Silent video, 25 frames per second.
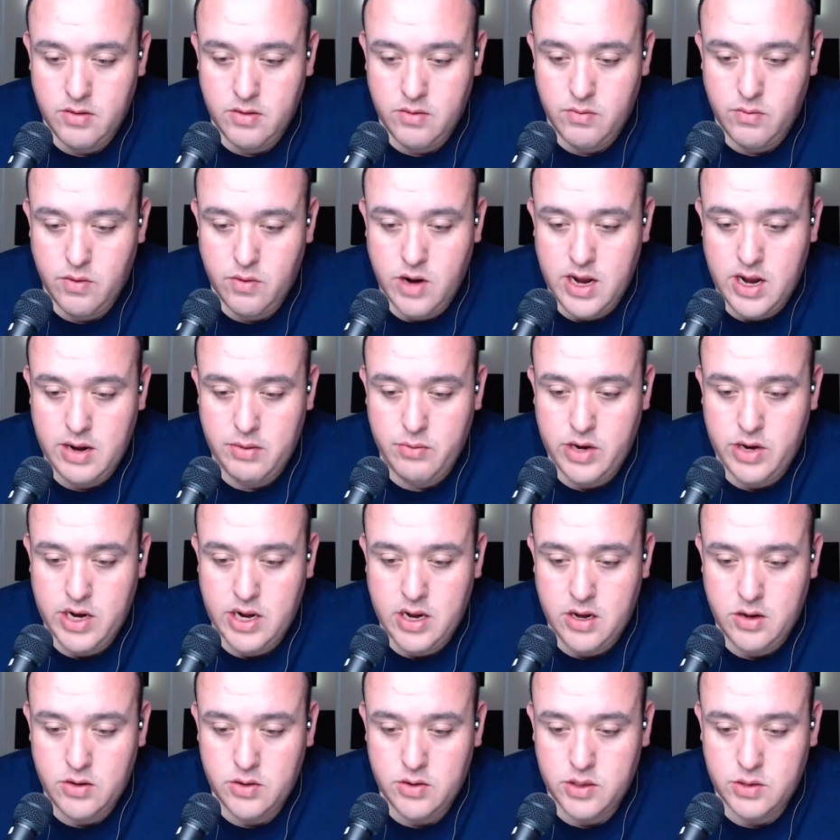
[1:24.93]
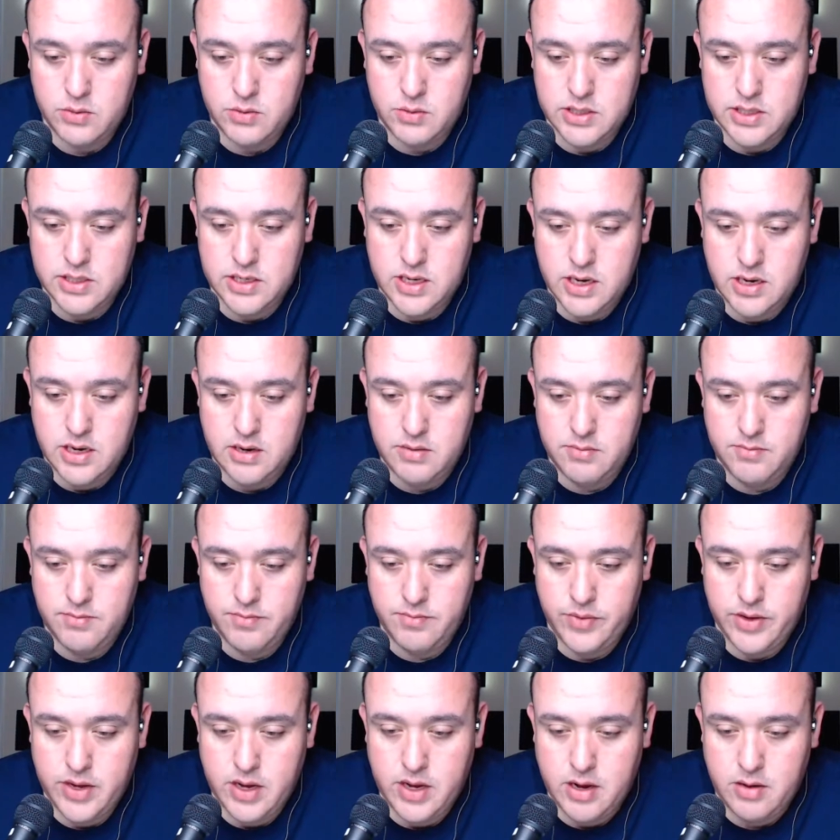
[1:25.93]
Ray Rios, what's up?
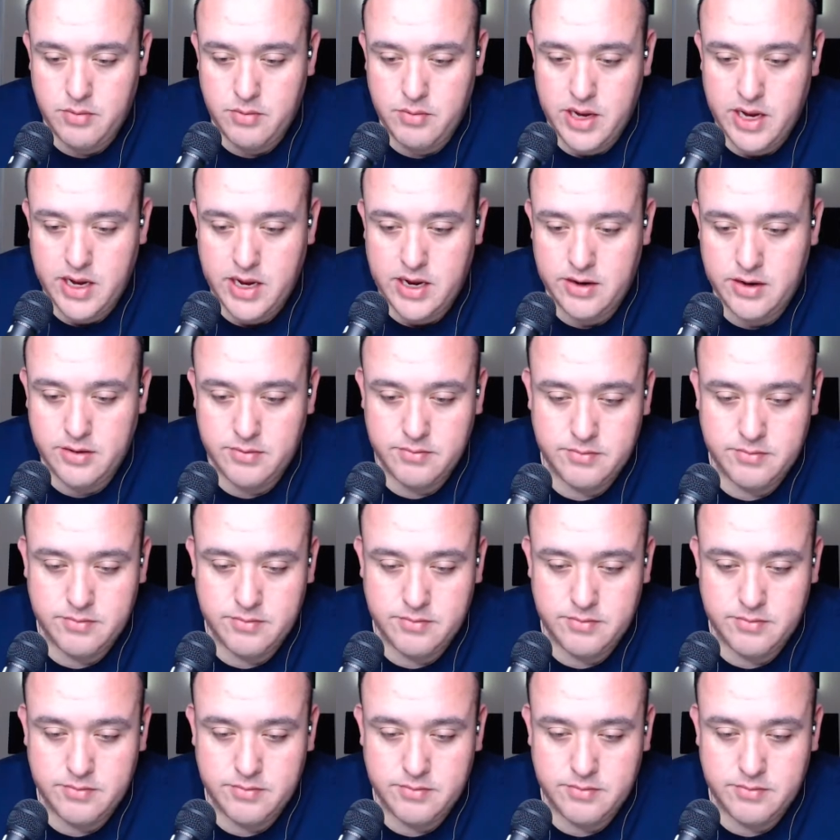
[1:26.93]
Oh man,